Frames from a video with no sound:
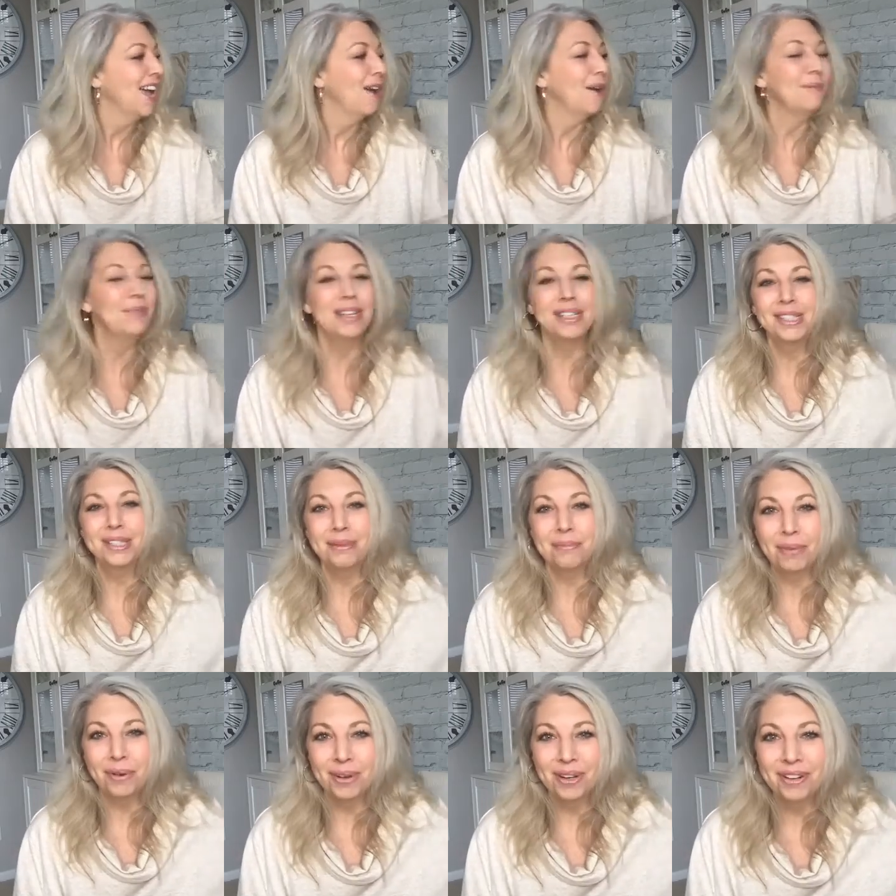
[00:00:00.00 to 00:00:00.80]
Hope that's
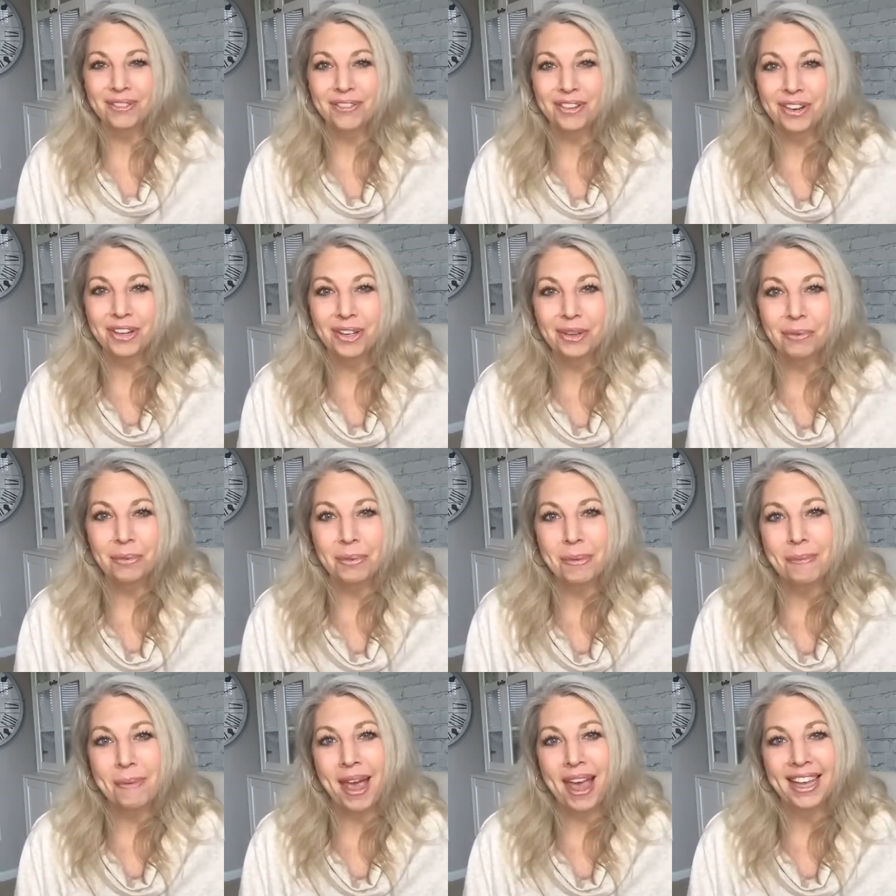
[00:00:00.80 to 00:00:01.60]
supportive for you.
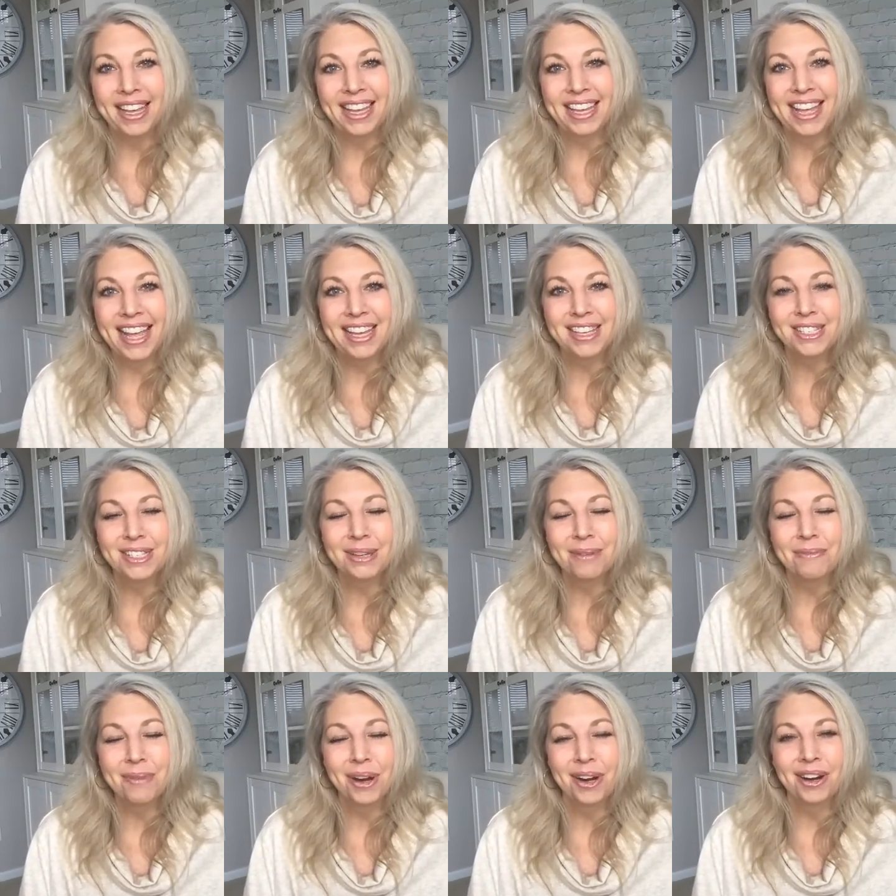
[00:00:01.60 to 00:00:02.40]
We'll be back again
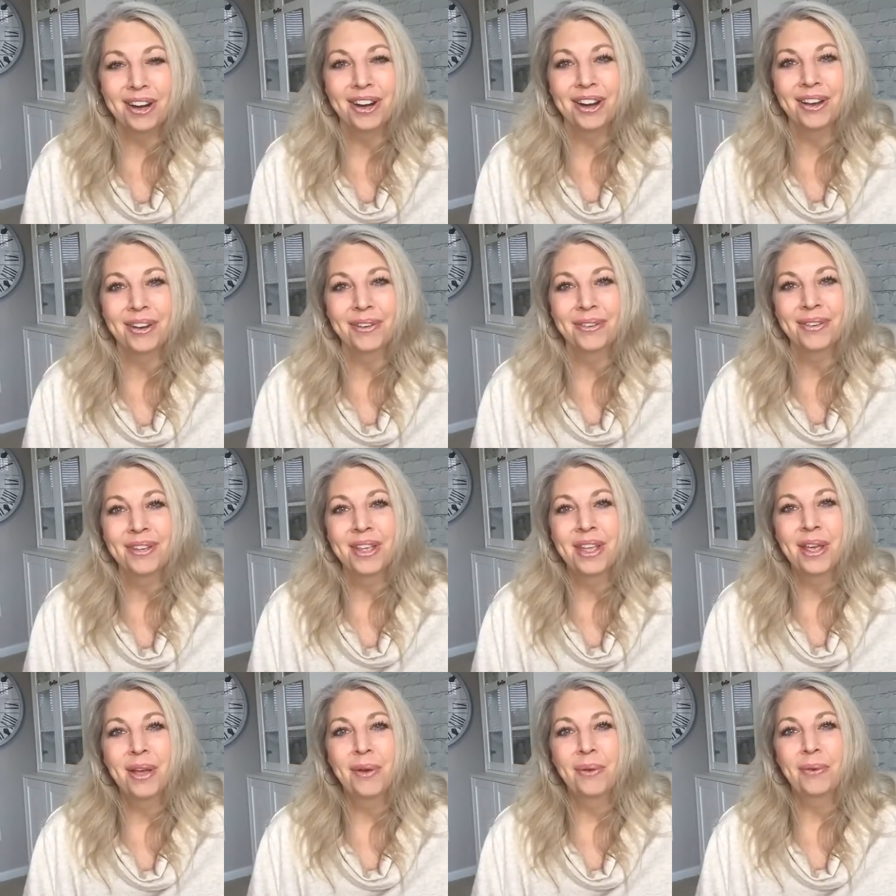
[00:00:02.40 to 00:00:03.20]
tomorrow
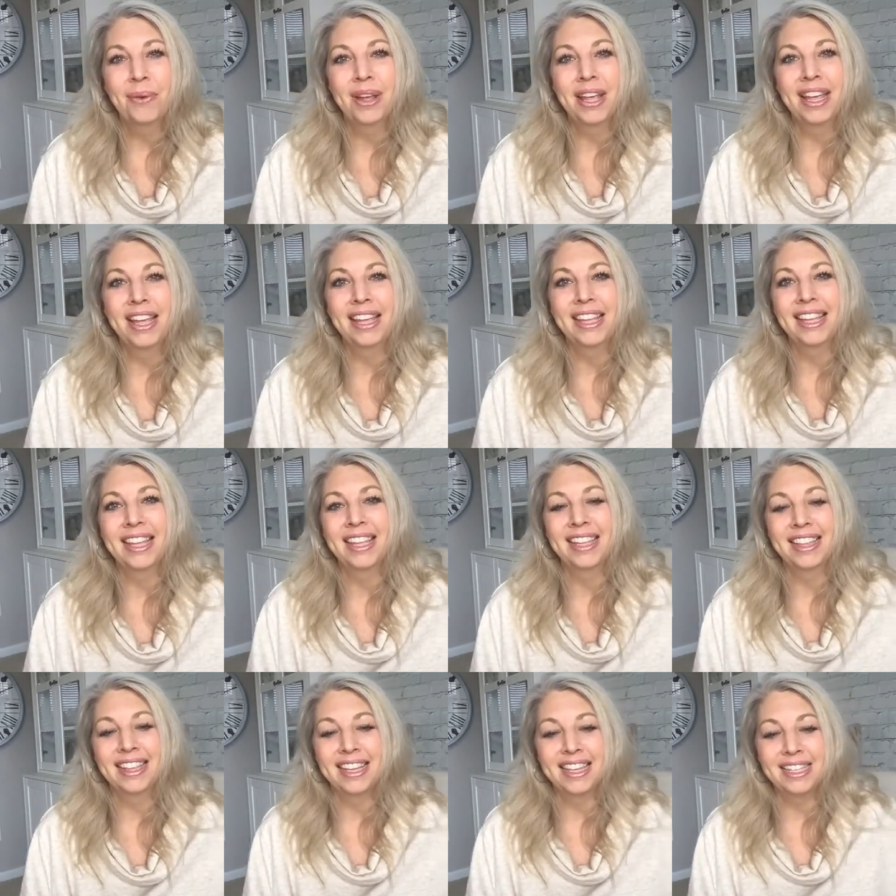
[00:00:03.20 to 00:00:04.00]

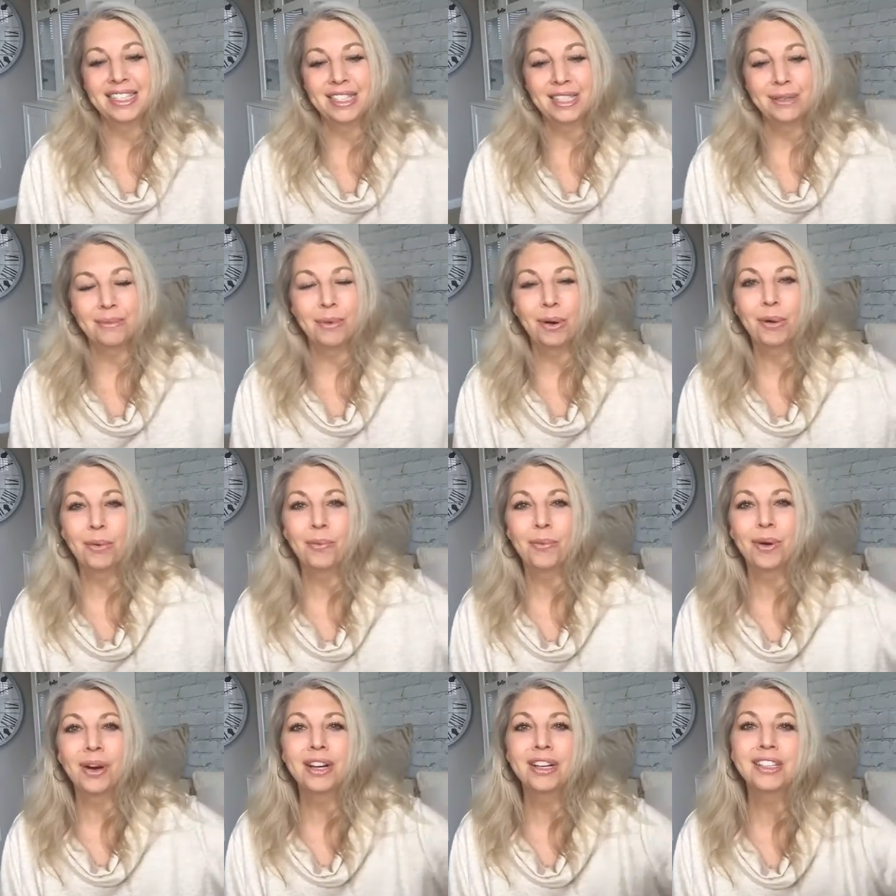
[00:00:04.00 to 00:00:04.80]
with some more
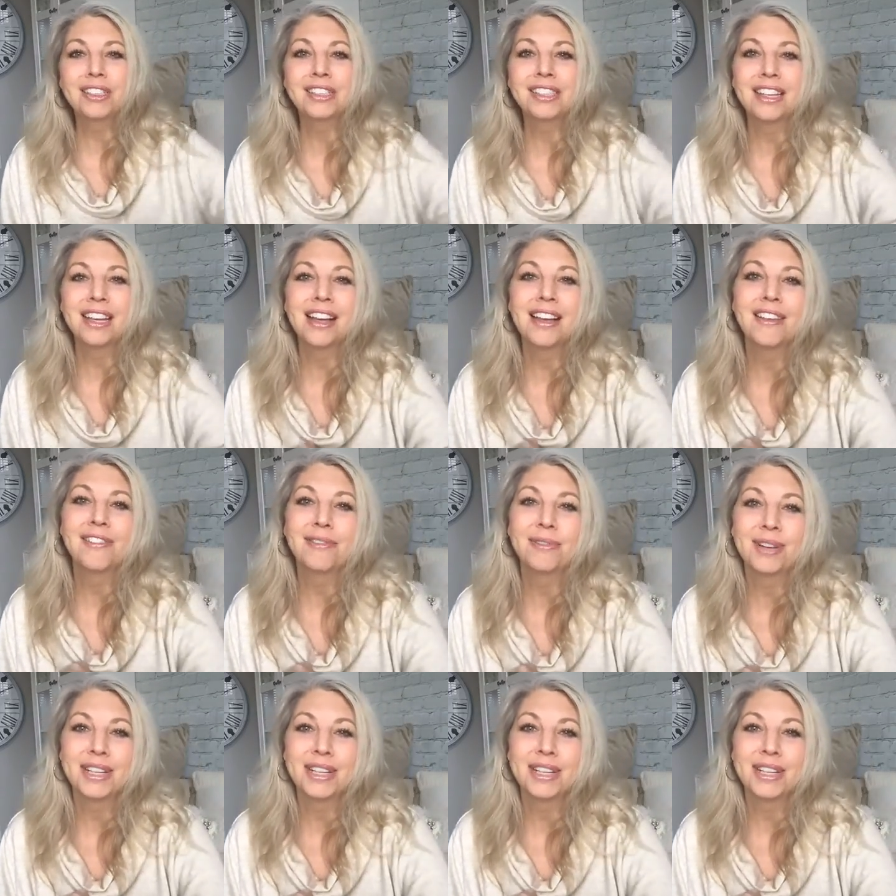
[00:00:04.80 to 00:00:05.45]
words of